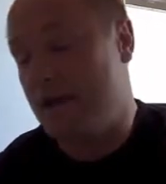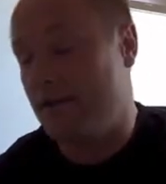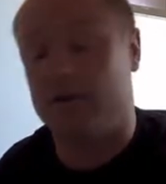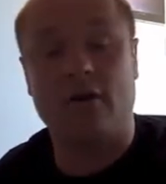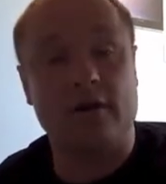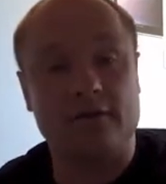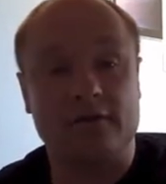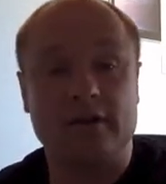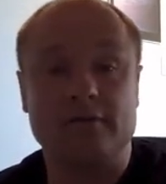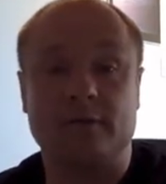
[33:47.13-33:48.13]
the kind of
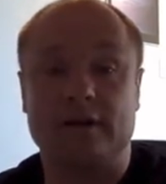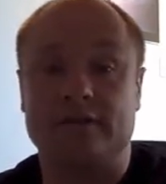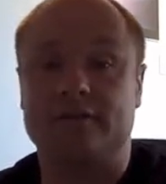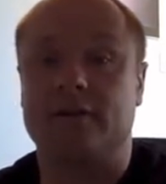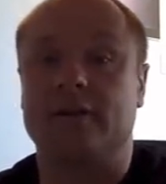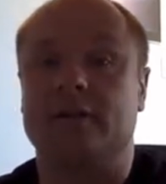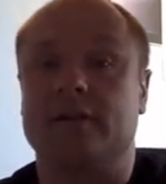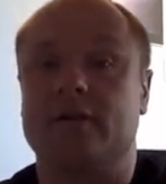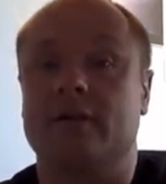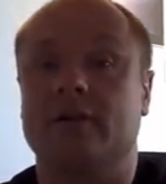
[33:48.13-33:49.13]
things we can study and the
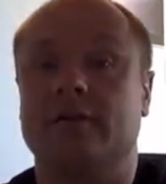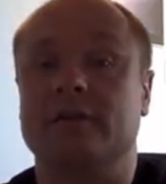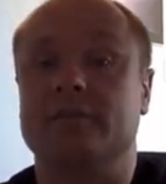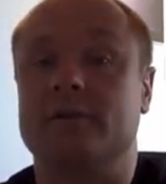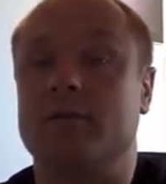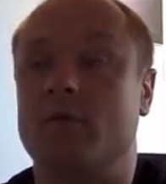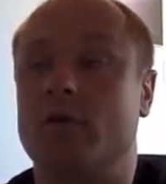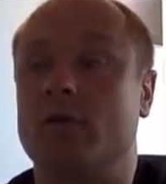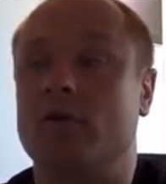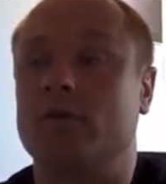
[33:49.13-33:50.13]
kind of things we can
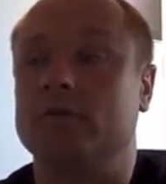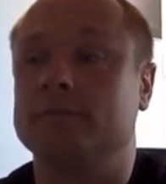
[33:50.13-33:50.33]
work on.